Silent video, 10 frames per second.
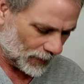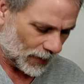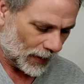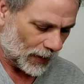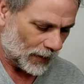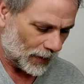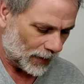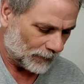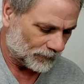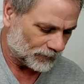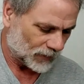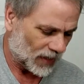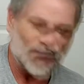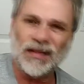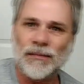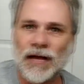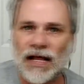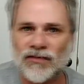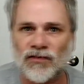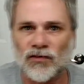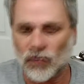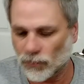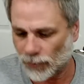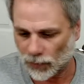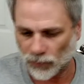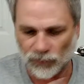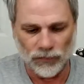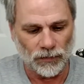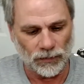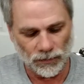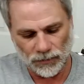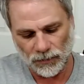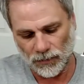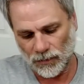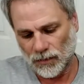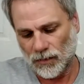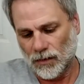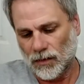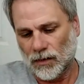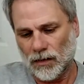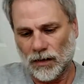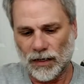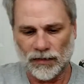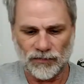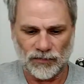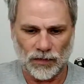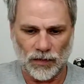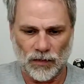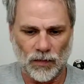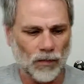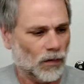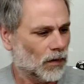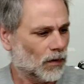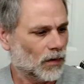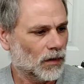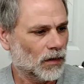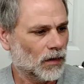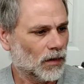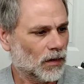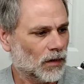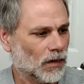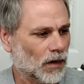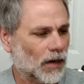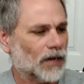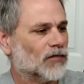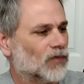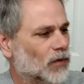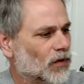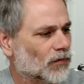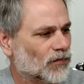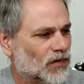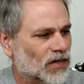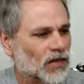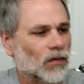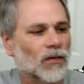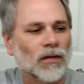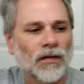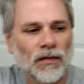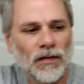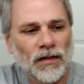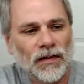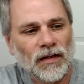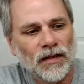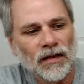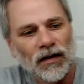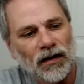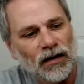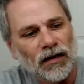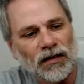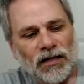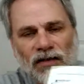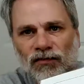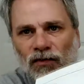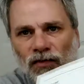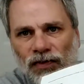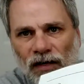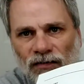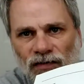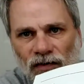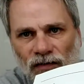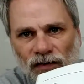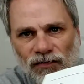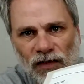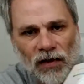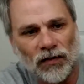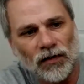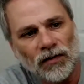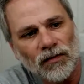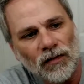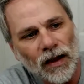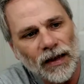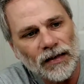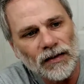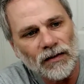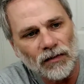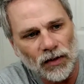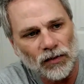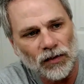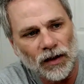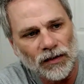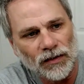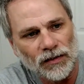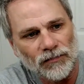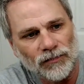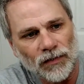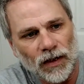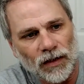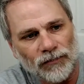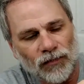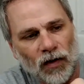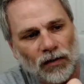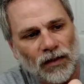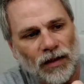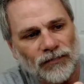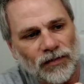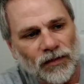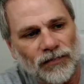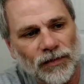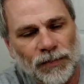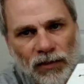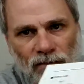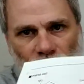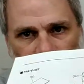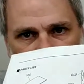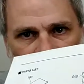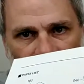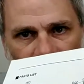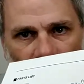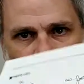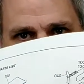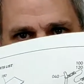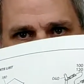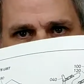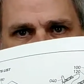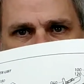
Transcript: And um, it eliminates the turnbuckles. All right, so, all right, so here's the deal. These two things here in the center, right, or on the, on the uh, far left of the picture, maybe it's on the far right of yours,